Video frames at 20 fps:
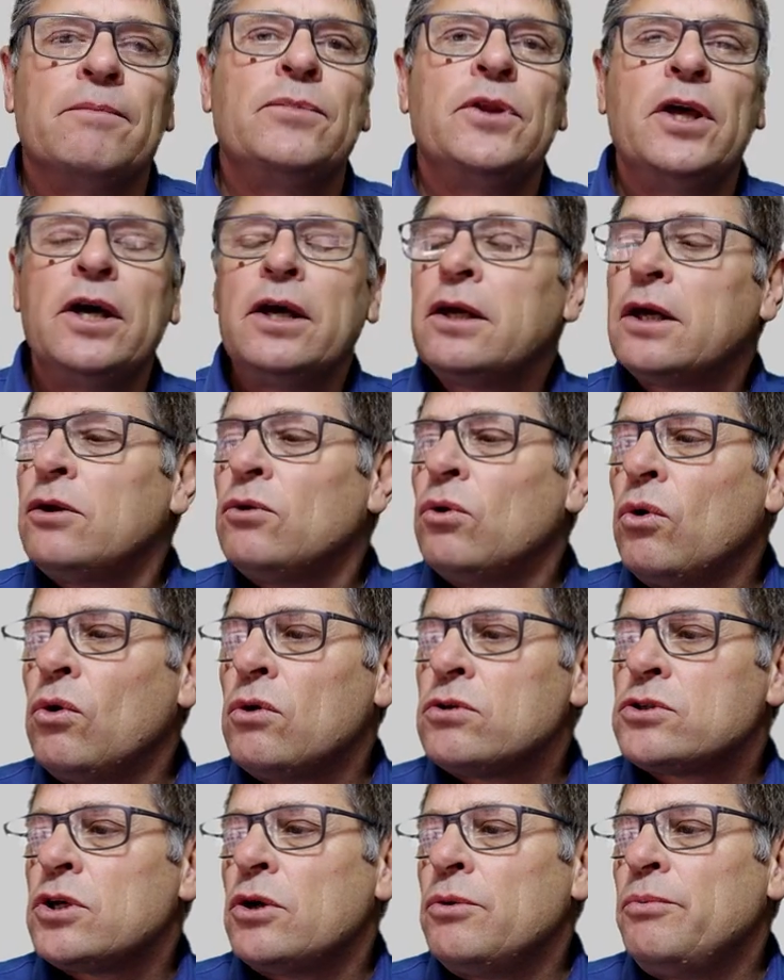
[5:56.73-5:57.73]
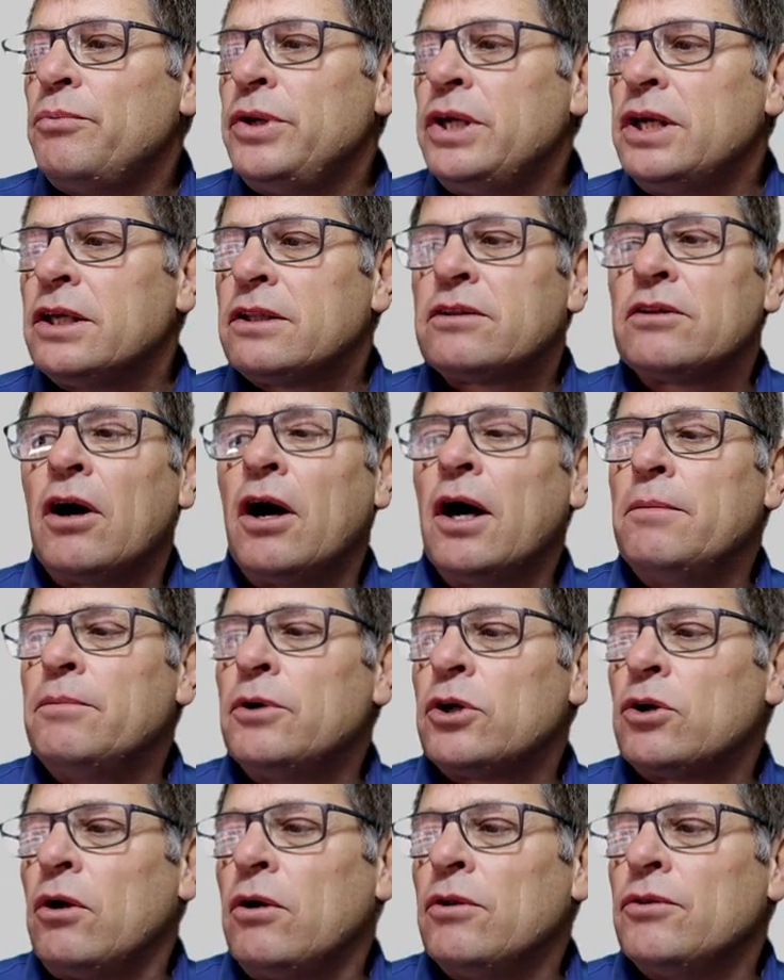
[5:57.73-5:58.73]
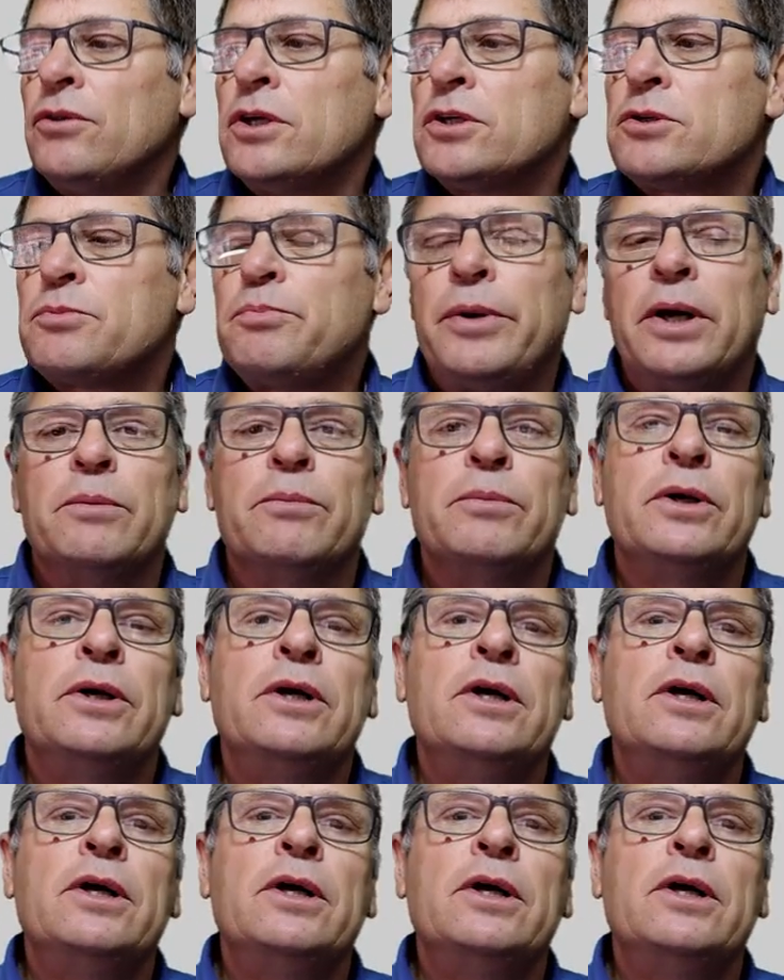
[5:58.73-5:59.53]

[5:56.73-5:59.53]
There can also be a timer on this pump.